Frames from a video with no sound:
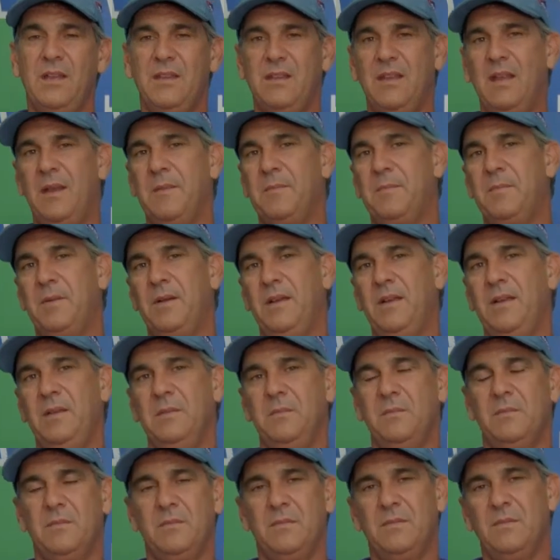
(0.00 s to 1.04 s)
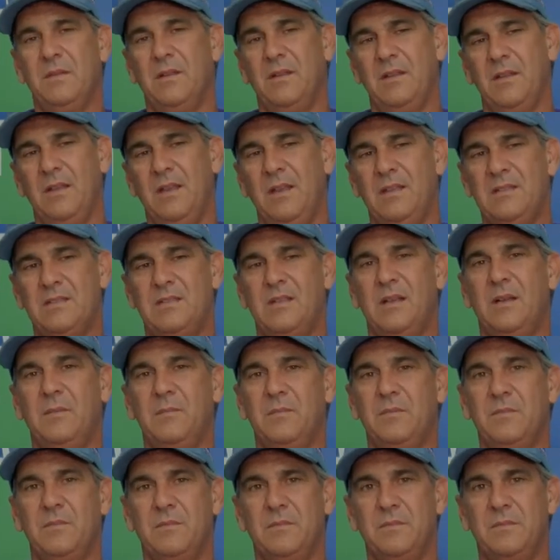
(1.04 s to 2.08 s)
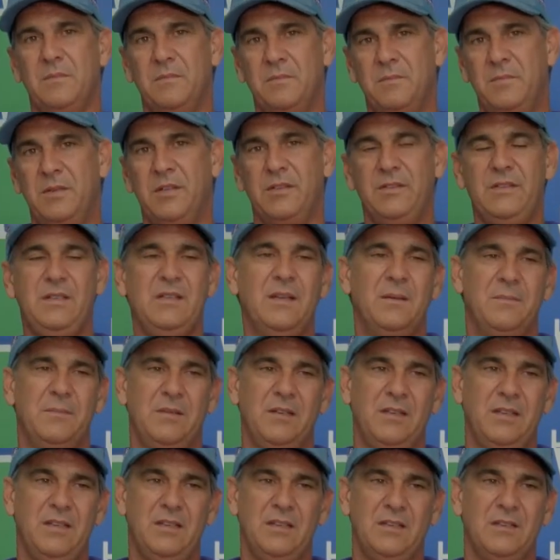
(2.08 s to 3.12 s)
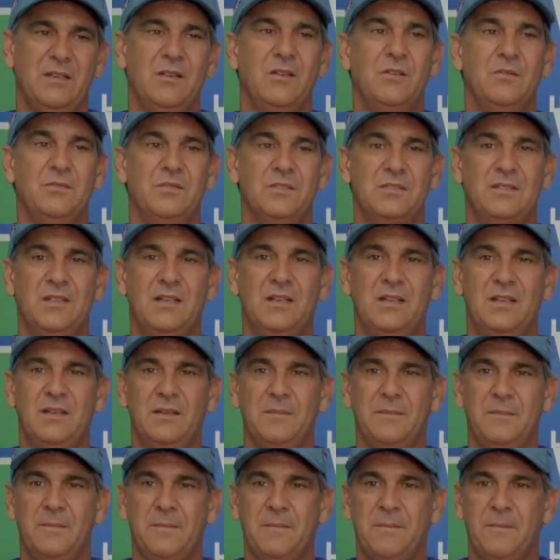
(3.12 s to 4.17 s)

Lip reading: that pipe ends up building up lint over time.